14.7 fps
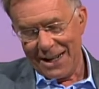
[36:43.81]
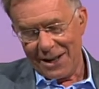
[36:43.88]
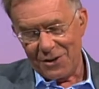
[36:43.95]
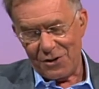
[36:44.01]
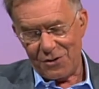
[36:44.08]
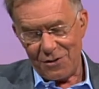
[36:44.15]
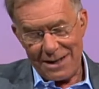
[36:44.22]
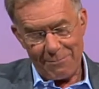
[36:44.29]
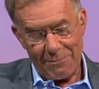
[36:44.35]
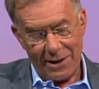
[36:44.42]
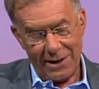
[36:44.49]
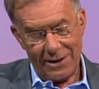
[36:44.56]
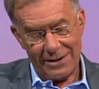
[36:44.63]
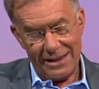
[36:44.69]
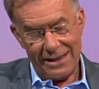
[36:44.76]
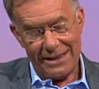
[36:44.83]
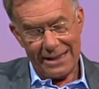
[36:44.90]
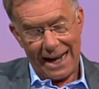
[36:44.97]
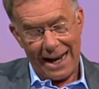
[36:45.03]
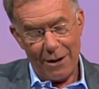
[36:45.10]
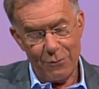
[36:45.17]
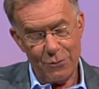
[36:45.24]
street parties,
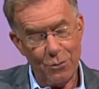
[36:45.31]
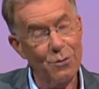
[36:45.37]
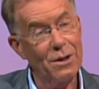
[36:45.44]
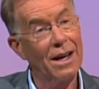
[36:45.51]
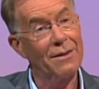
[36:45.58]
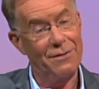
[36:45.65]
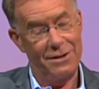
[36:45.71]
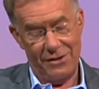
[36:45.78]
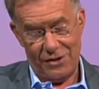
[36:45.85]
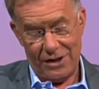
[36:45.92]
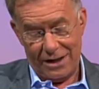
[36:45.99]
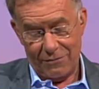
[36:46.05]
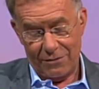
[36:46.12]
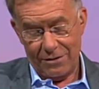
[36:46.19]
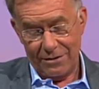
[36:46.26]
outdoor life in general,